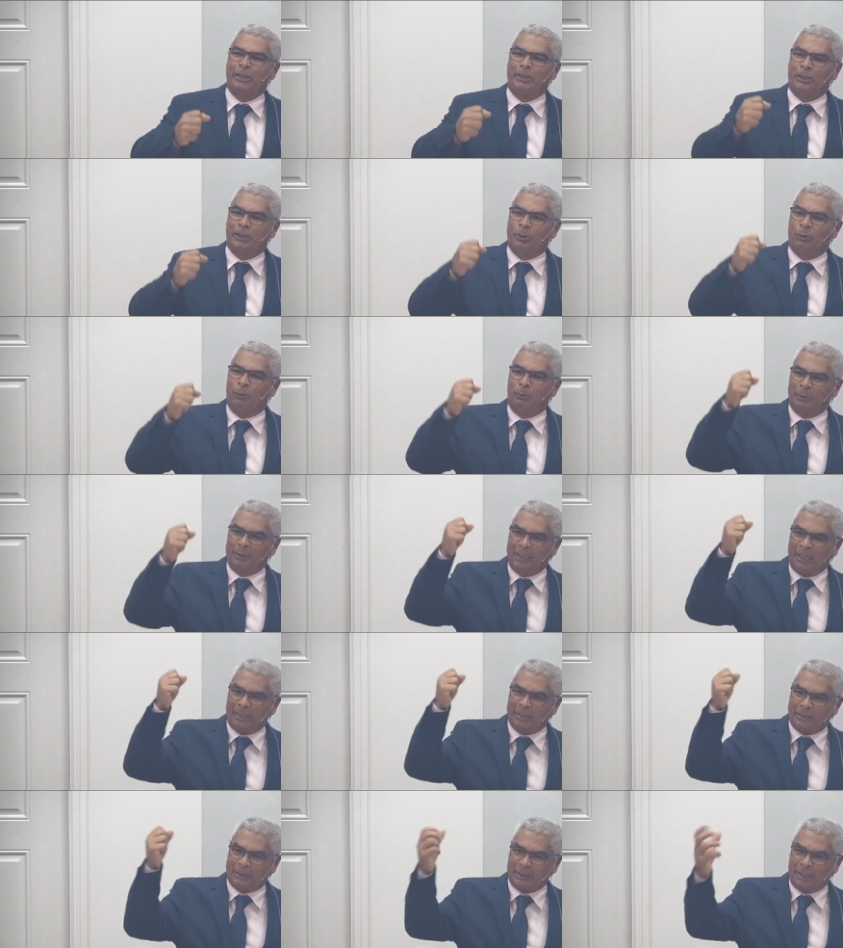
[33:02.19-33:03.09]
Jesus
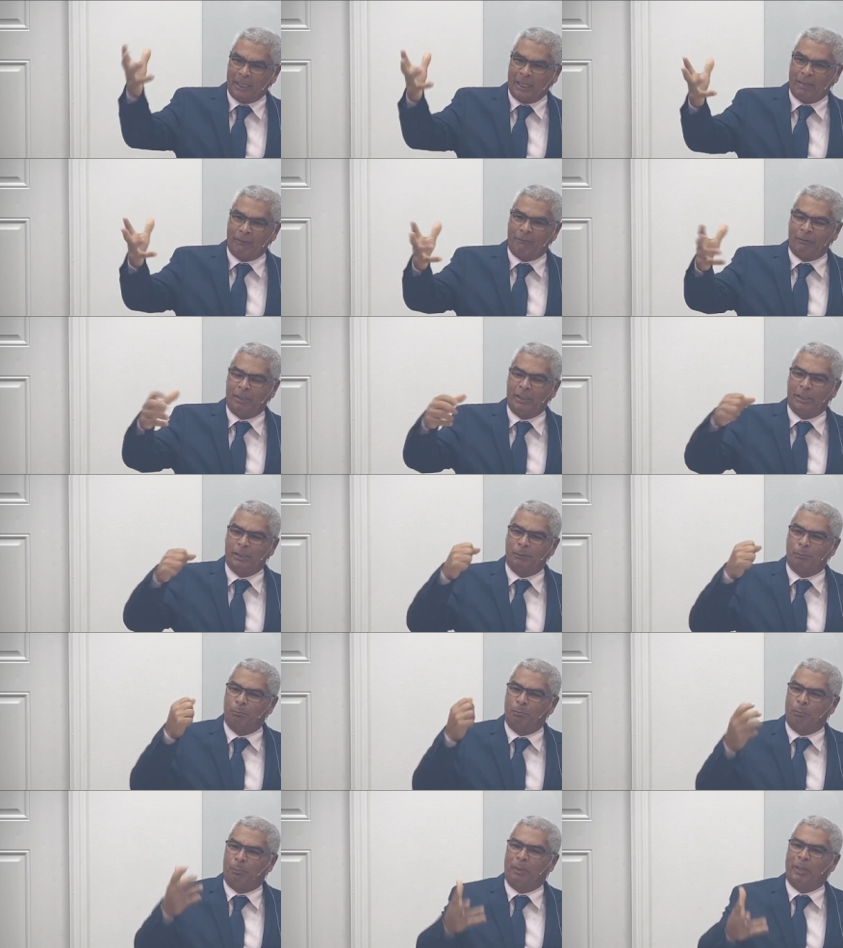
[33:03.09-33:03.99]
is the one that takes
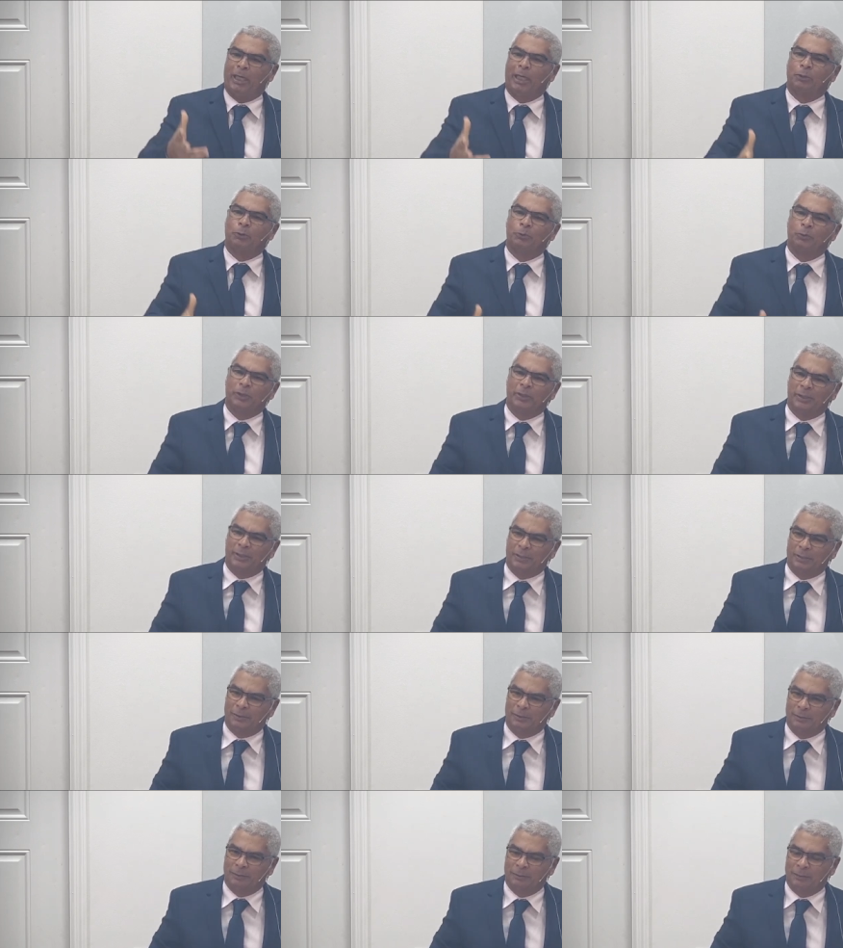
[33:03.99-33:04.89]
men out of
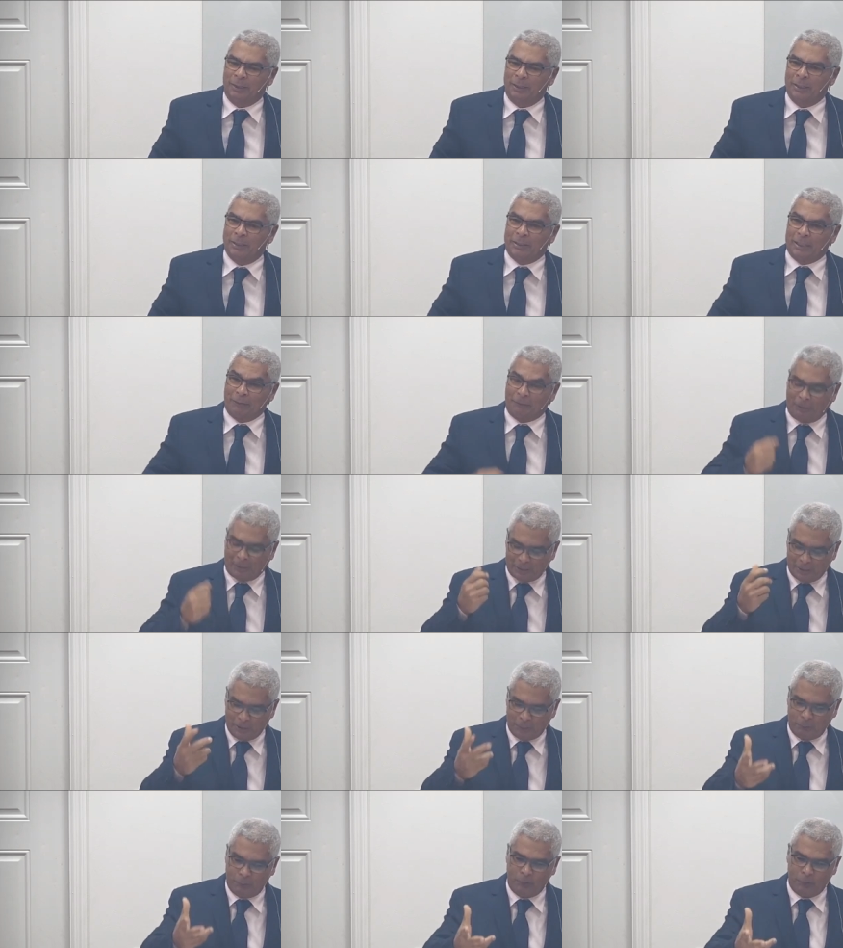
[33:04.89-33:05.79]
darkness in order
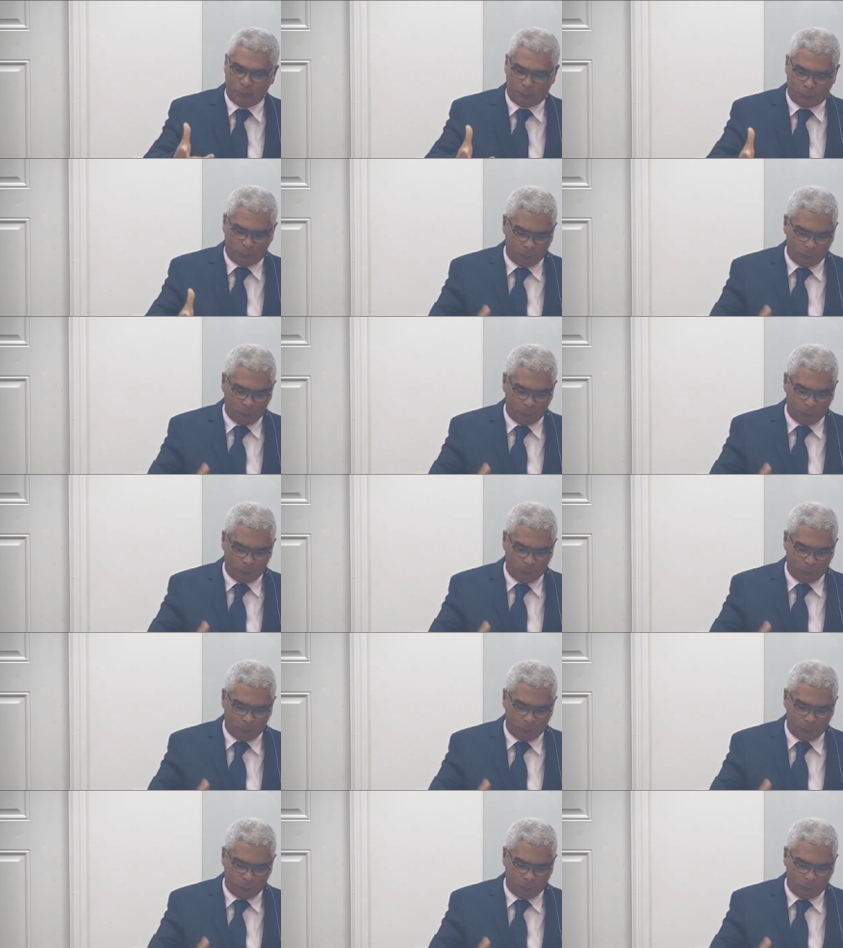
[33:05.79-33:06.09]
and